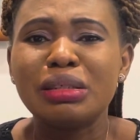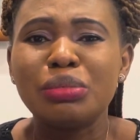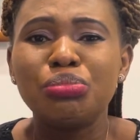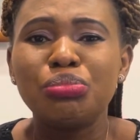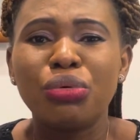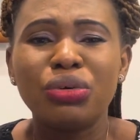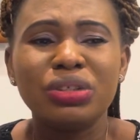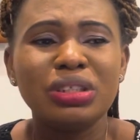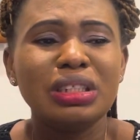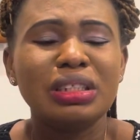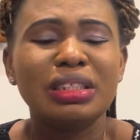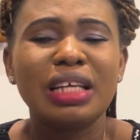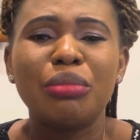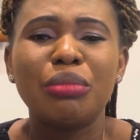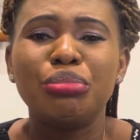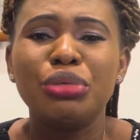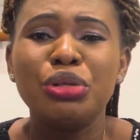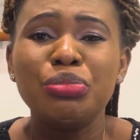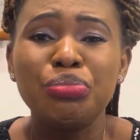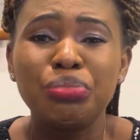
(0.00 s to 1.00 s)
burdens are
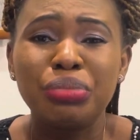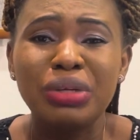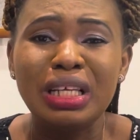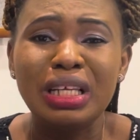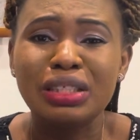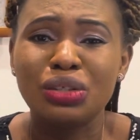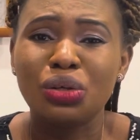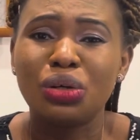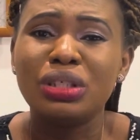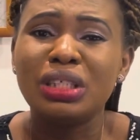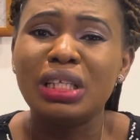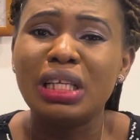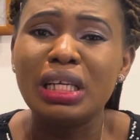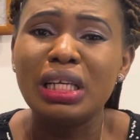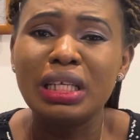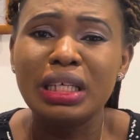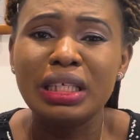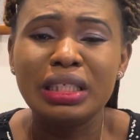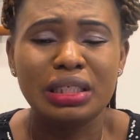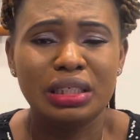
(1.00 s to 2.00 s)
being placed on the
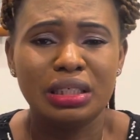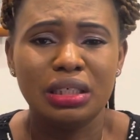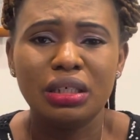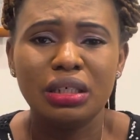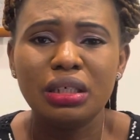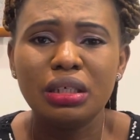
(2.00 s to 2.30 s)
lady.